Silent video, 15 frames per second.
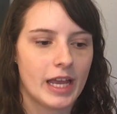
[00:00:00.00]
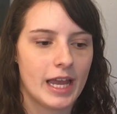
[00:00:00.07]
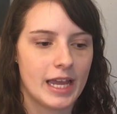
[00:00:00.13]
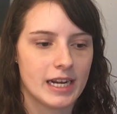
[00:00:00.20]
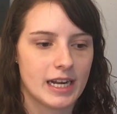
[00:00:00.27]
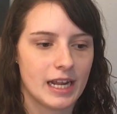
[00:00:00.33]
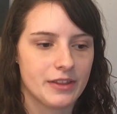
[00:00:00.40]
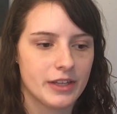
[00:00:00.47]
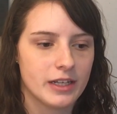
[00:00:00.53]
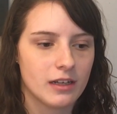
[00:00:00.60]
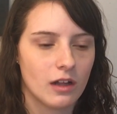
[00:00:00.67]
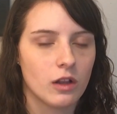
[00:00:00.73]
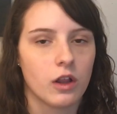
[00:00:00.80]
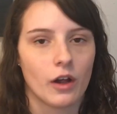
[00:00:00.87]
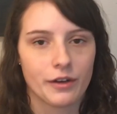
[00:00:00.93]
And I
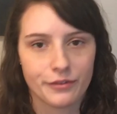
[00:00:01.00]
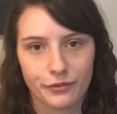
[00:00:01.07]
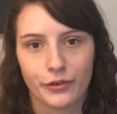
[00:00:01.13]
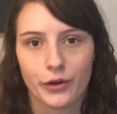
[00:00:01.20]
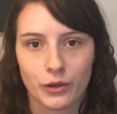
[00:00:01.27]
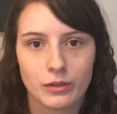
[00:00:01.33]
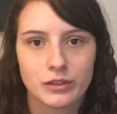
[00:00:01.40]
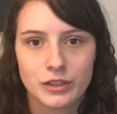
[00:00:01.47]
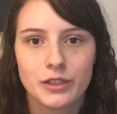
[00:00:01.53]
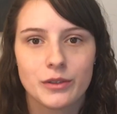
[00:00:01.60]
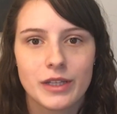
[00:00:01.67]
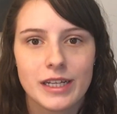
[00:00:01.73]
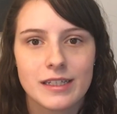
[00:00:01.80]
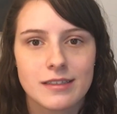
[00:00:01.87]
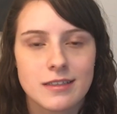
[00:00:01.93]
think a lot of girls
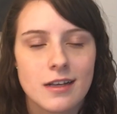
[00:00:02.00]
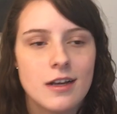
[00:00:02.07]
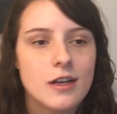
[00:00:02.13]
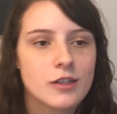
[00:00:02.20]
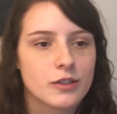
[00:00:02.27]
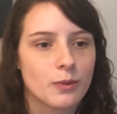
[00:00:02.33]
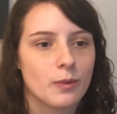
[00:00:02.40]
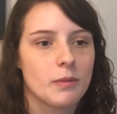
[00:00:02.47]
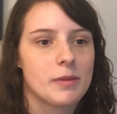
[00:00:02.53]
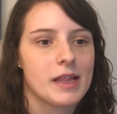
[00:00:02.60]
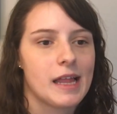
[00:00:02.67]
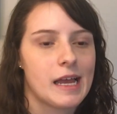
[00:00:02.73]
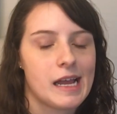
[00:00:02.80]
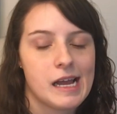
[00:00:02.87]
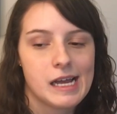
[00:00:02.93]
do this, so we'll be
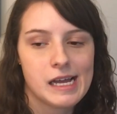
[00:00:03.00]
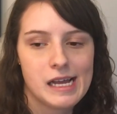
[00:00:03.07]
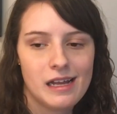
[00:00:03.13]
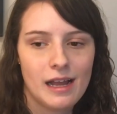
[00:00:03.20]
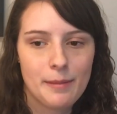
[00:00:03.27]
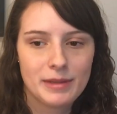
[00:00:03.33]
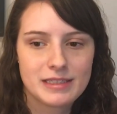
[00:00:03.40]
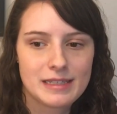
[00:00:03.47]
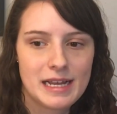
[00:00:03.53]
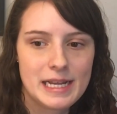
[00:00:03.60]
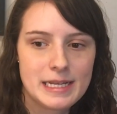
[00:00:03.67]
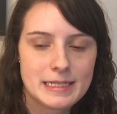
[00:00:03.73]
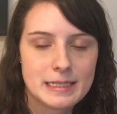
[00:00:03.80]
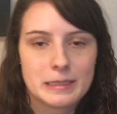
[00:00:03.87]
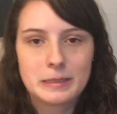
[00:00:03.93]
like, I'm a
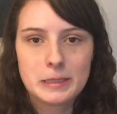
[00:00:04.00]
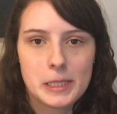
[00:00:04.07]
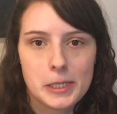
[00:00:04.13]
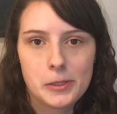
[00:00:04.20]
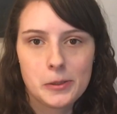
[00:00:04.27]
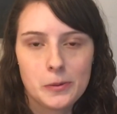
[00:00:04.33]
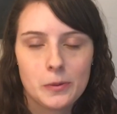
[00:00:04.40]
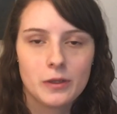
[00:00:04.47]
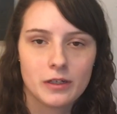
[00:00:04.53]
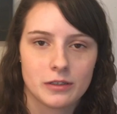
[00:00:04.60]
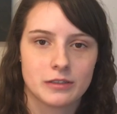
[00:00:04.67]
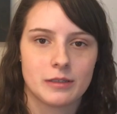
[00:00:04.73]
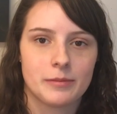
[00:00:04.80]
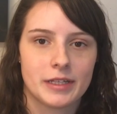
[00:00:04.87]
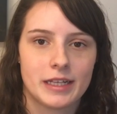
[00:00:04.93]
size 2
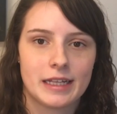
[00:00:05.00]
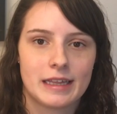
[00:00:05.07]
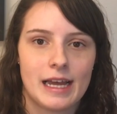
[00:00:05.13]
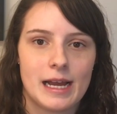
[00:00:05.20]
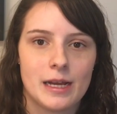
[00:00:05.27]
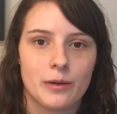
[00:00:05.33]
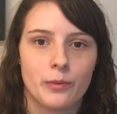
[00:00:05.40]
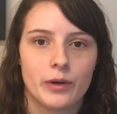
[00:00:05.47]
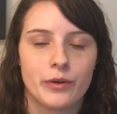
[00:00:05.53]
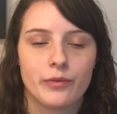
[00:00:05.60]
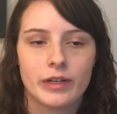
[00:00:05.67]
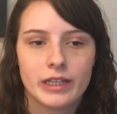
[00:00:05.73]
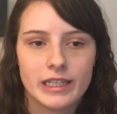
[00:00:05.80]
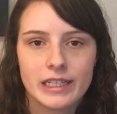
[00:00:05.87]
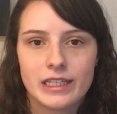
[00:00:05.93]
or something like that, when
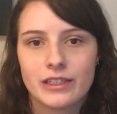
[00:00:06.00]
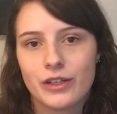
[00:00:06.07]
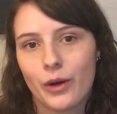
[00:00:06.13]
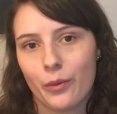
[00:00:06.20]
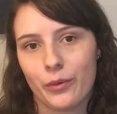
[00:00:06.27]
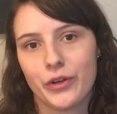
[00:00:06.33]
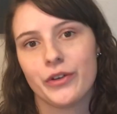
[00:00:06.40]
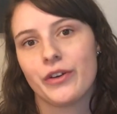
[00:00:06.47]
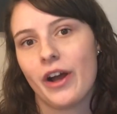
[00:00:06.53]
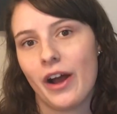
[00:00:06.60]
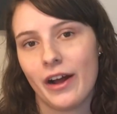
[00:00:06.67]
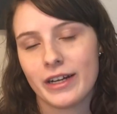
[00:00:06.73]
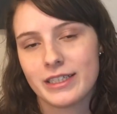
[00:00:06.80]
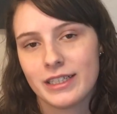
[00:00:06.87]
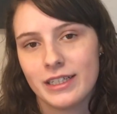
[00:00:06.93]
really, no, you're
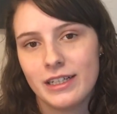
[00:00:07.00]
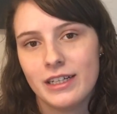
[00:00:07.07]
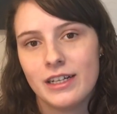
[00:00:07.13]
not.